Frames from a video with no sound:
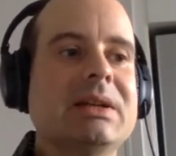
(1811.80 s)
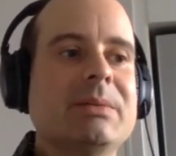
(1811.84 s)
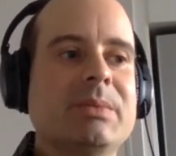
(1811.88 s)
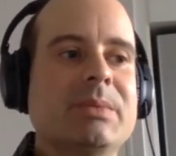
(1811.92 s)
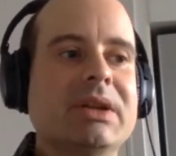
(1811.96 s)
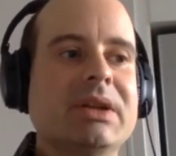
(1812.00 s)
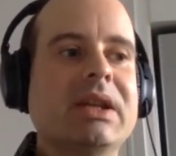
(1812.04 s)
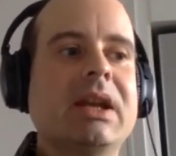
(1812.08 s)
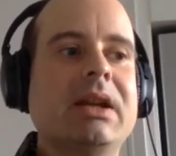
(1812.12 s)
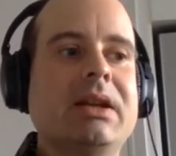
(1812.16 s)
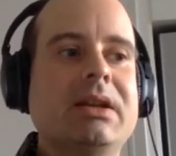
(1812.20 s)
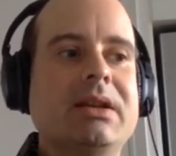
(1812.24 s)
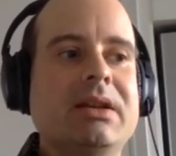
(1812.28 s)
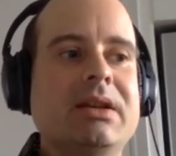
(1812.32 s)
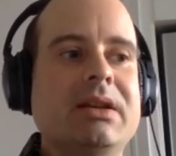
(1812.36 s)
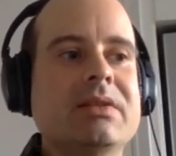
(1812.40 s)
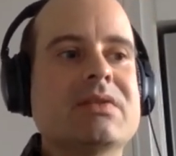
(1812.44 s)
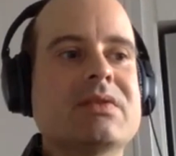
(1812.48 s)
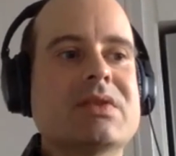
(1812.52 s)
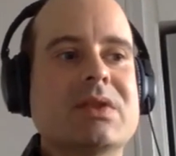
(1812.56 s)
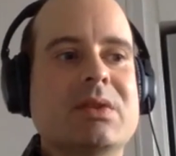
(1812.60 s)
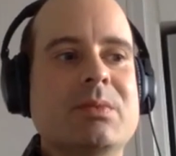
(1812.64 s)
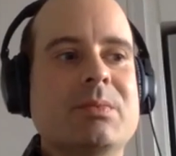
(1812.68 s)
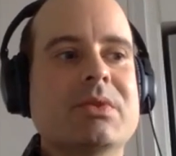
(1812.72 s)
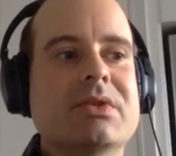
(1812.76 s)
but getting
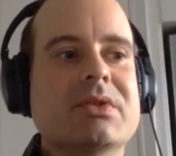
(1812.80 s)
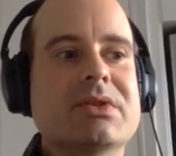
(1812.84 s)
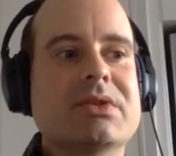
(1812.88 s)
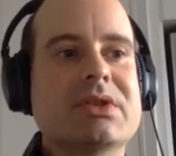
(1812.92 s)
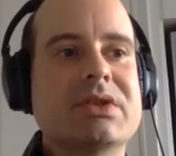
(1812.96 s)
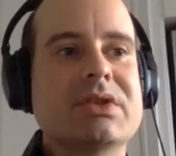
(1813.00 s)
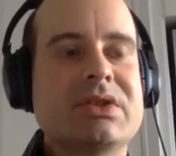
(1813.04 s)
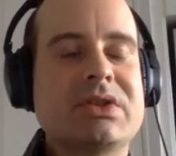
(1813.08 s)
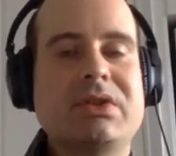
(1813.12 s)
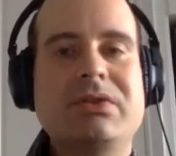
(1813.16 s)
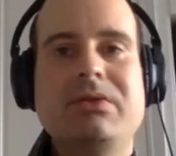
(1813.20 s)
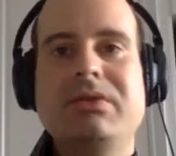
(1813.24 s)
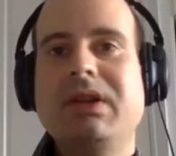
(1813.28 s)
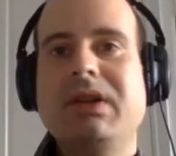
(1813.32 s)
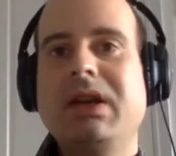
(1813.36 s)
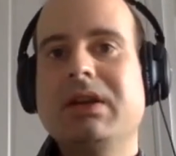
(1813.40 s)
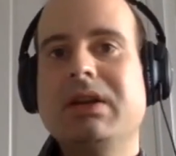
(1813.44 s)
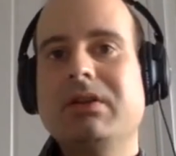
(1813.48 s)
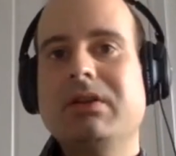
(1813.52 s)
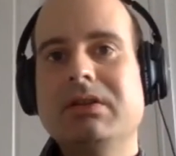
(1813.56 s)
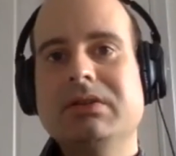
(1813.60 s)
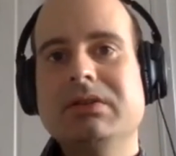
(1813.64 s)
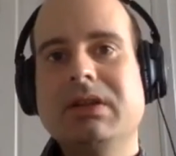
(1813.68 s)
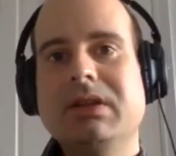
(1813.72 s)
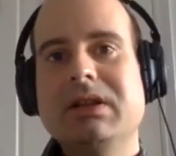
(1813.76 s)
consumers to that
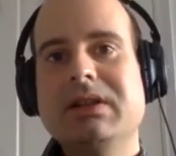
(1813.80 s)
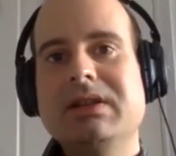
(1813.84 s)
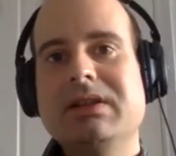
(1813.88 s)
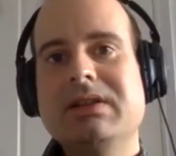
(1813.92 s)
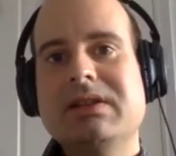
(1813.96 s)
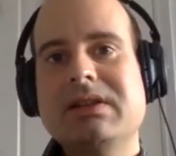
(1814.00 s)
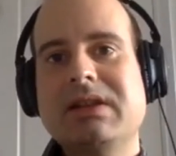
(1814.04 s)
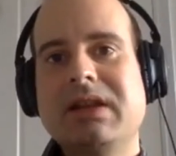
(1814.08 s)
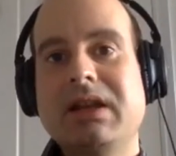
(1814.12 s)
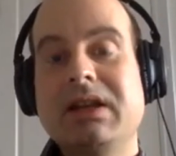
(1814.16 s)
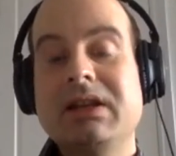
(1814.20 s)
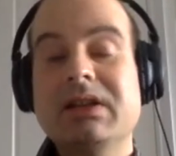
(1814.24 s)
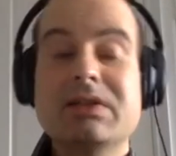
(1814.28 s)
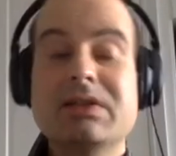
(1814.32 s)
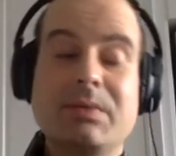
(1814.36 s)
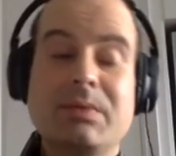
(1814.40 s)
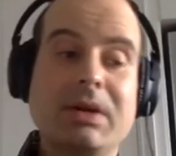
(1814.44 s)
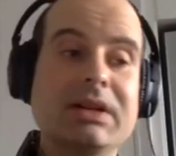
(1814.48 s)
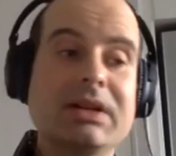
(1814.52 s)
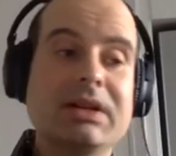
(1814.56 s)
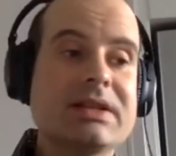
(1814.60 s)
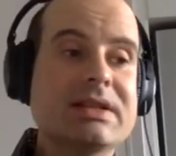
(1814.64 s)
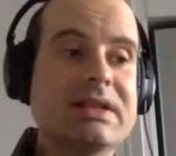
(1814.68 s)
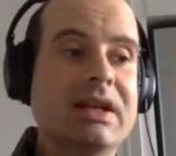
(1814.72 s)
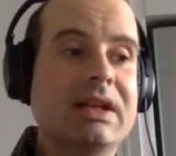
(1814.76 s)
online site as
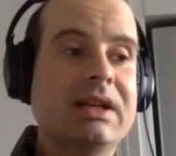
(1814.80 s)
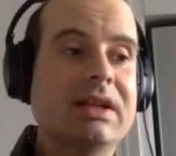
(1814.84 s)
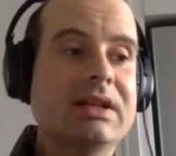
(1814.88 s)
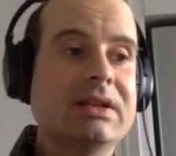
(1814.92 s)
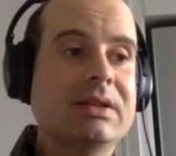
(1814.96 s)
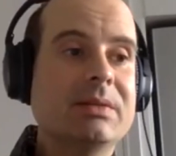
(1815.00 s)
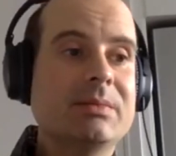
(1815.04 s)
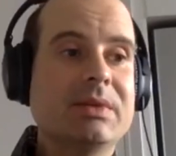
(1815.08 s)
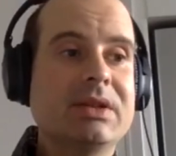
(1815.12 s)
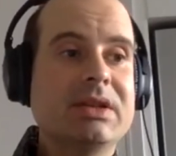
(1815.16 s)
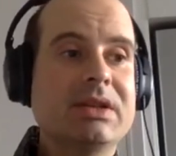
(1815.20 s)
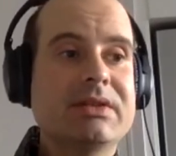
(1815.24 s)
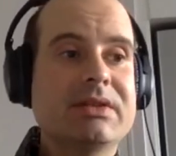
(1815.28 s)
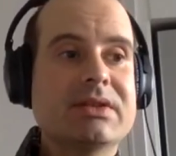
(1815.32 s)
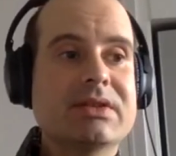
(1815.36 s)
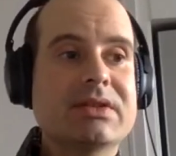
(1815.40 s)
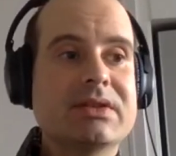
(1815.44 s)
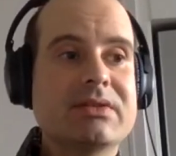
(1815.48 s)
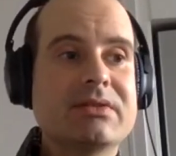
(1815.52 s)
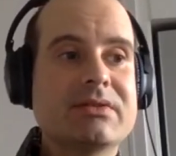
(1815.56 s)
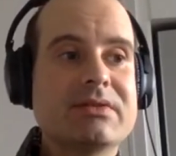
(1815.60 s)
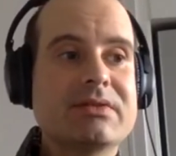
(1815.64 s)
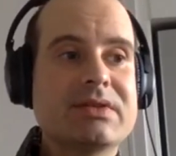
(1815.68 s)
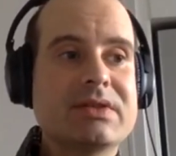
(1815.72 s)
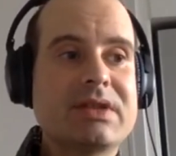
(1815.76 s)
well as getting them
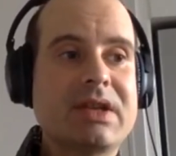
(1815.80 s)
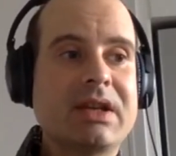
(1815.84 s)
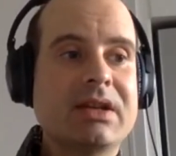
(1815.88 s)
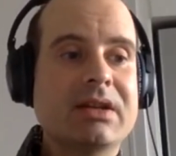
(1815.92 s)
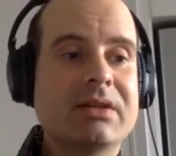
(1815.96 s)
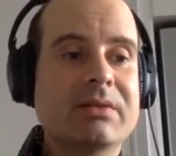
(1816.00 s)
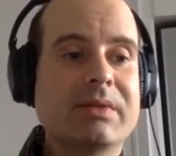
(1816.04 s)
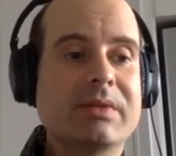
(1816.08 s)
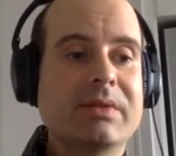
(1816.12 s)
into say a